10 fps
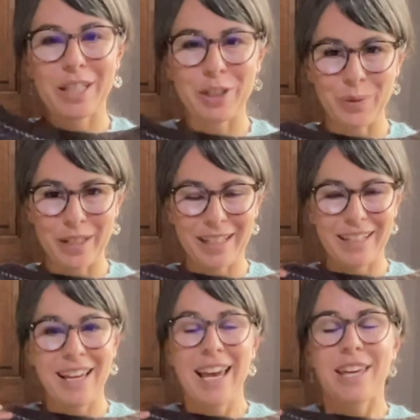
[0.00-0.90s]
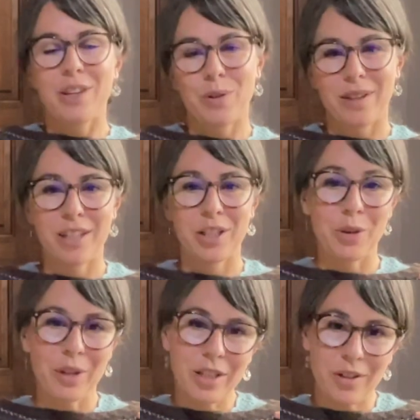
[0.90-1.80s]
the
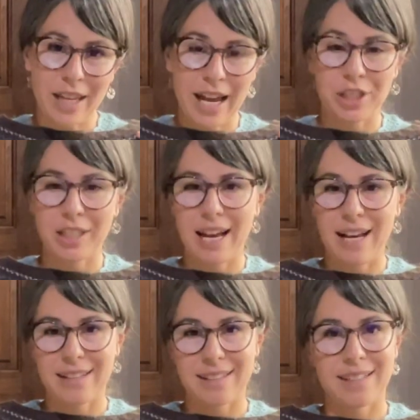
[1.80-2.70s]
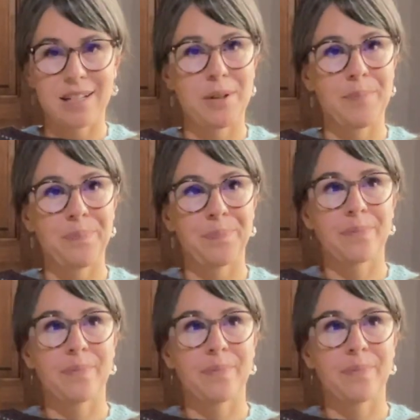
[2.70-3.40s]
Yokey actually has some